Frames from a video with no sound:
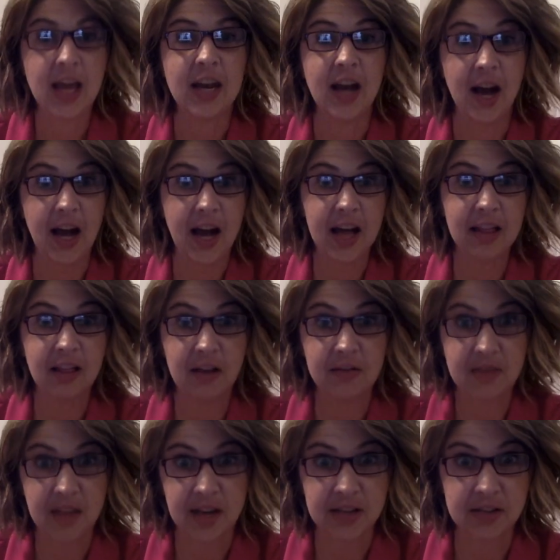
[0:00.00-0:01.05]
Now, I
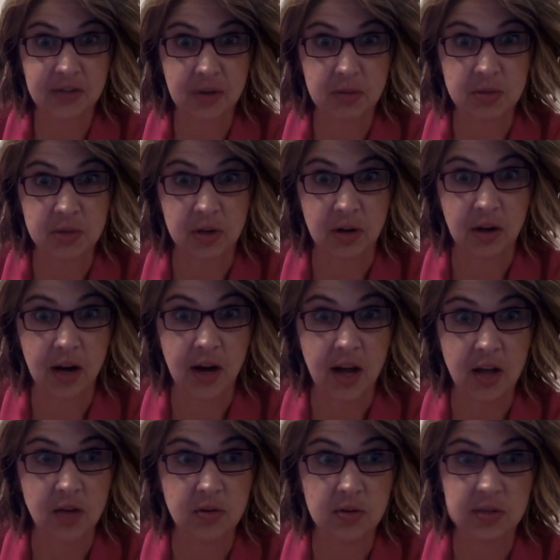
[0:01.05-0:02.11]
loved that scripture, and I
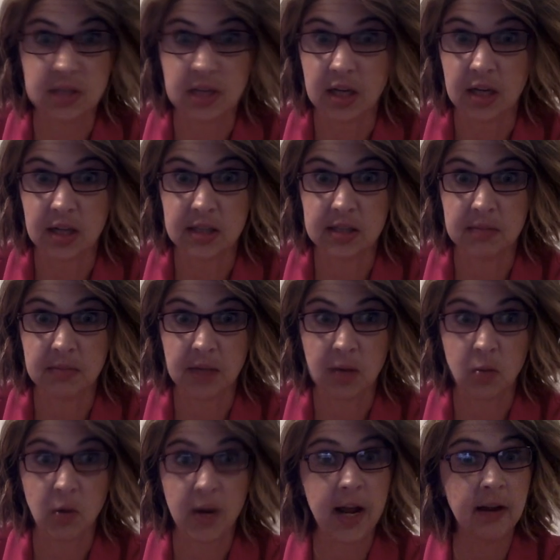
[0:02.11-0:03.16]
used it because I'm like,
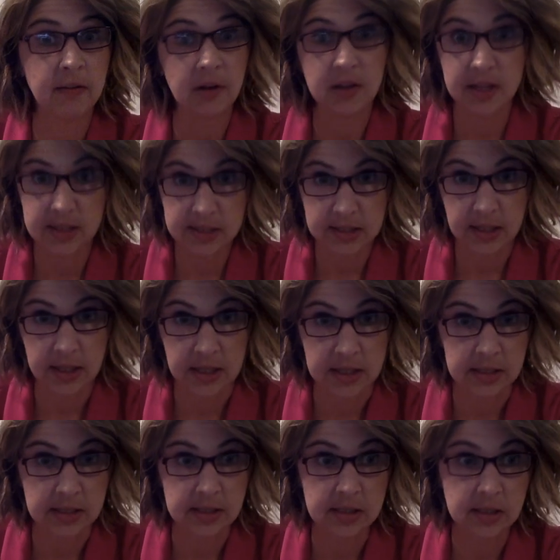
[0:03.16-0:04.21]
whatever this
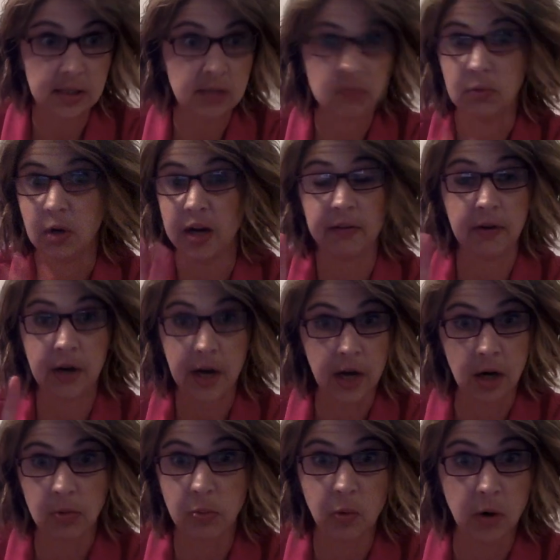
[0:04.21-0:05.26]
is, whatever
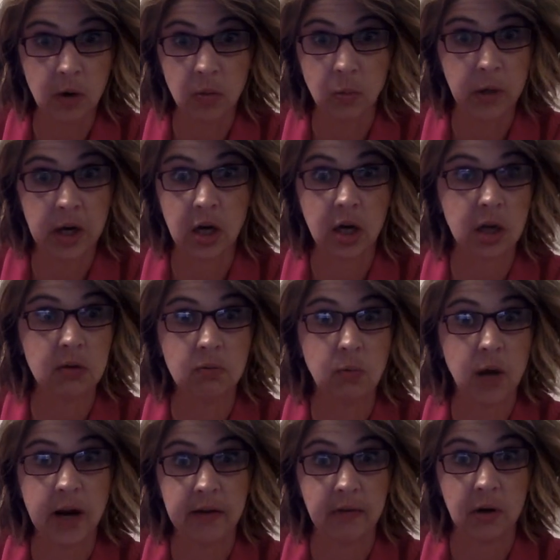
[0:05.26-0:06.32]
airborne, weird,
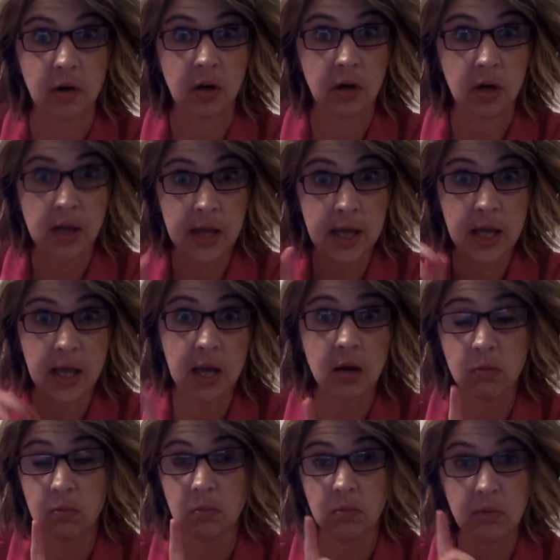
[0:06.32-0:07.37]
whatever,
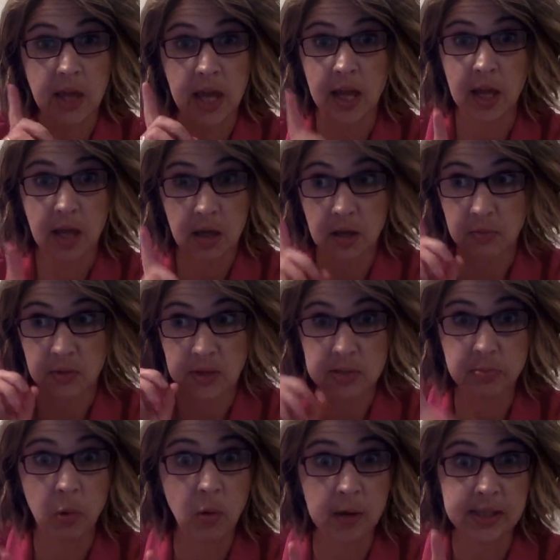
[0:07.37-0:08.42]
it can't, this
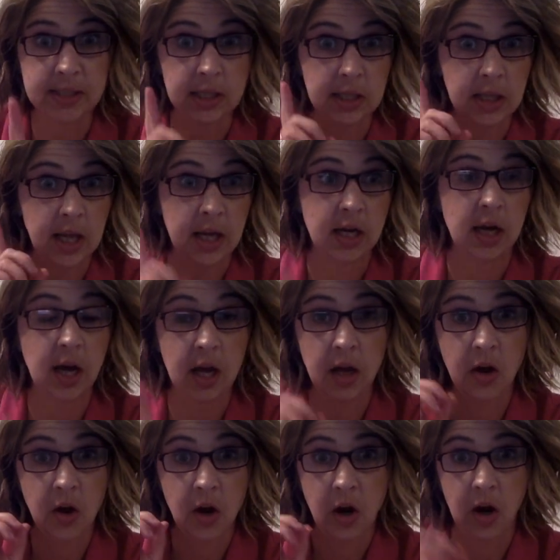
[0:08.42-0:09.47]
poison cannot
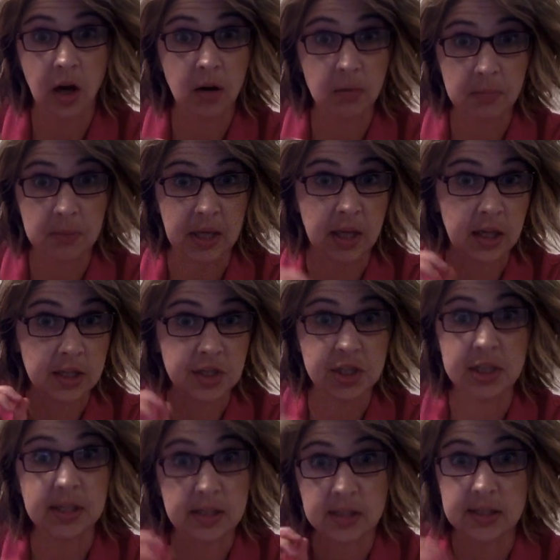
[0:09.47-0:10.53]
harm me in
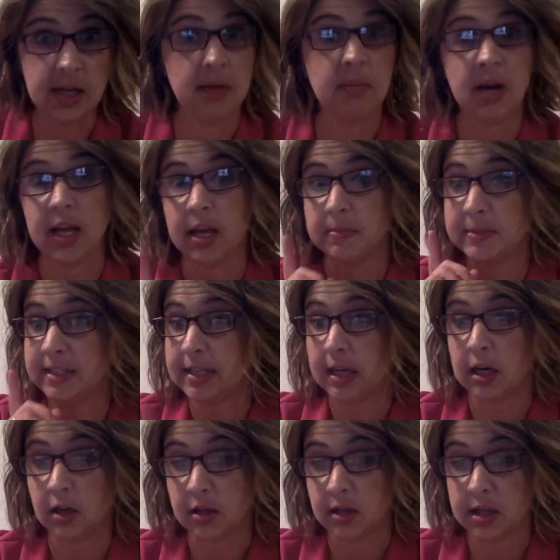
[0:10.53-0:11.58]
Jesus' name. And I kept
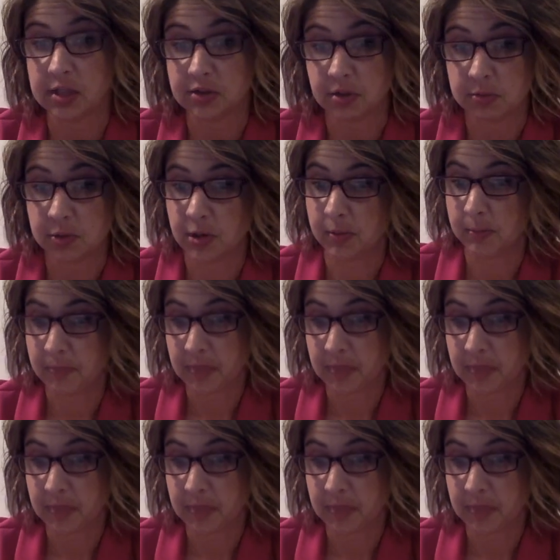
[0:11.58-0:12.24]
standing on that scripture.